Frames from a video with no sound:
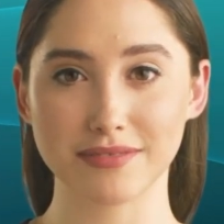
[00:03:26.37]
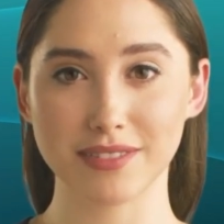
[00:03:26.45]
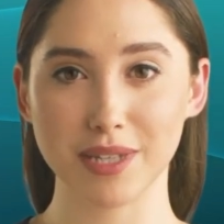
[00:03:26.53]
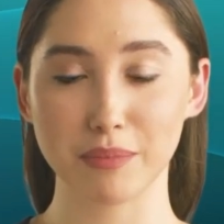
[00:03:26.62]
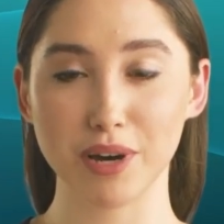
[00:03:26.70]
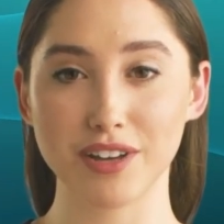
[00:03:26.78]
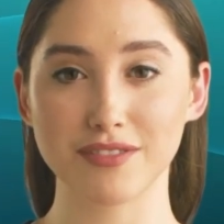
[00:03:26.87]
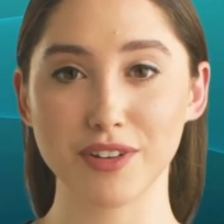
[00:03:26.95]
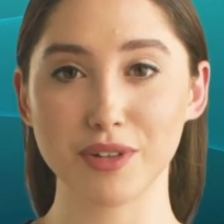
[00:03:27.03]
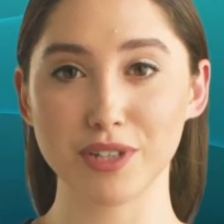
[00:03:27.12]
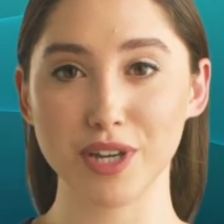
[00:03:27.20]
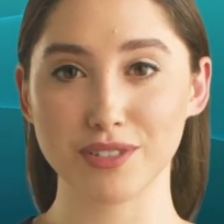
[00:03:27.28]
The
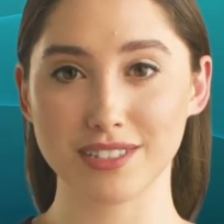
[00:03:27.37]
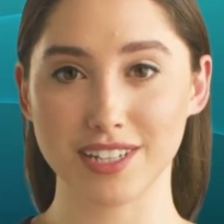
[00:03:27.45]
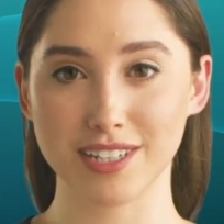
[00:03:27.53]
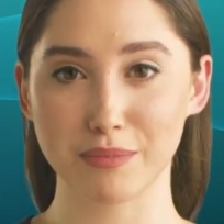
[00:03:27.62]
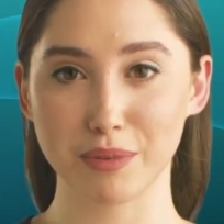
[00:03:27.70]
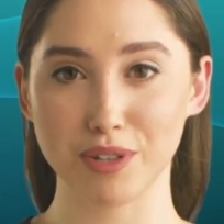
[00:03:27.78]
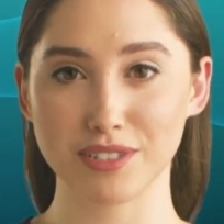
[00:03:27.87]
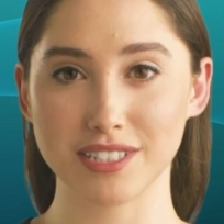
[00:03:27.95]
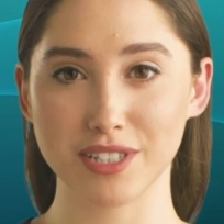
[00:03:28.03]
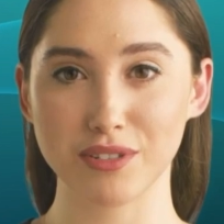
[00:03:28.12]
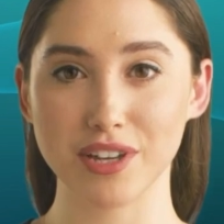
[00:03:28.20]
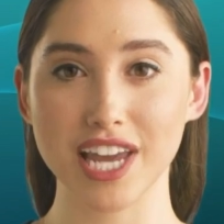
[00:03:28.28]
platform also supports
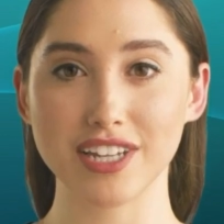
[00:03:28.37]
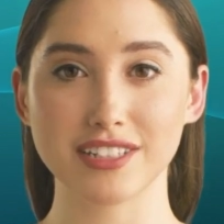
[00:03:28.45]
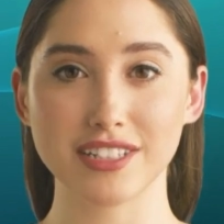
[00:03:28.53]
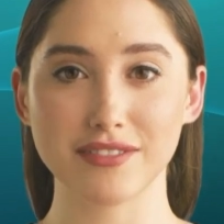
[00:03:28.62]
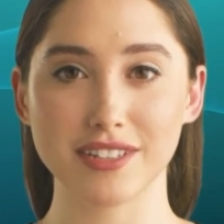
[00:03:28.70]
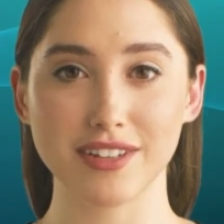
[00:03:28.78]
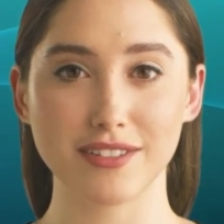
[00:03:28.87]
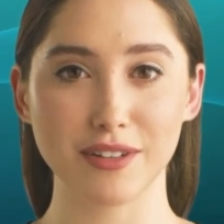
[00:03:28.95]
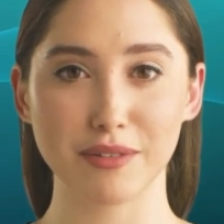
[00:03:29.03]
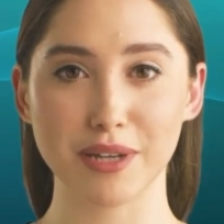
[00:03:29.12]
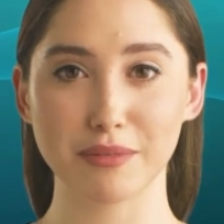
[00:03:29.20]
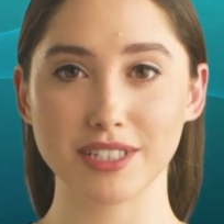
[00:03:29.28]
the creation of GIFs
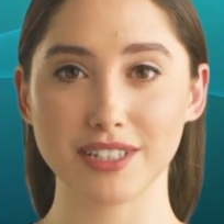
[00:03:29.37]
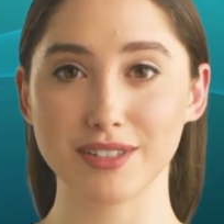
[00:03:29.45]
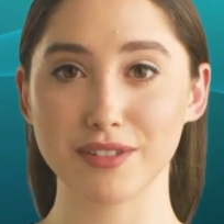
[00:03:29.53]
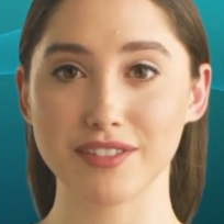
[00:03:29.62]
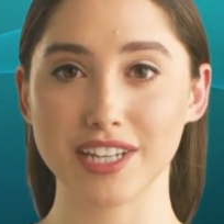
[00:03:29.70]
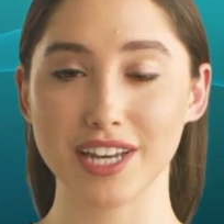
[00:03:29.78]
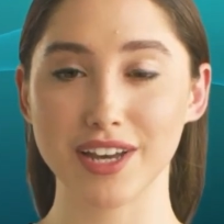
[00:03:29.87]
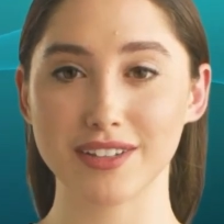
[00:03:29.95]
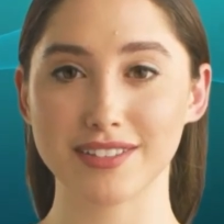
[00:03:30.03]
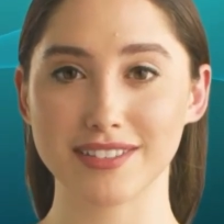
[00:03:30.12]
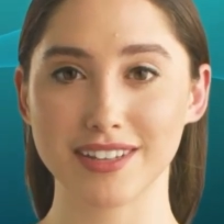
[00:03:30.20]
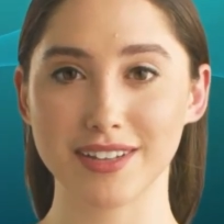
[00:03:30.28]
from images or
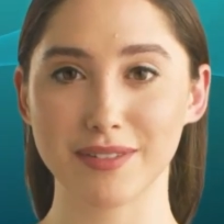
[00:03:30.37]
videos,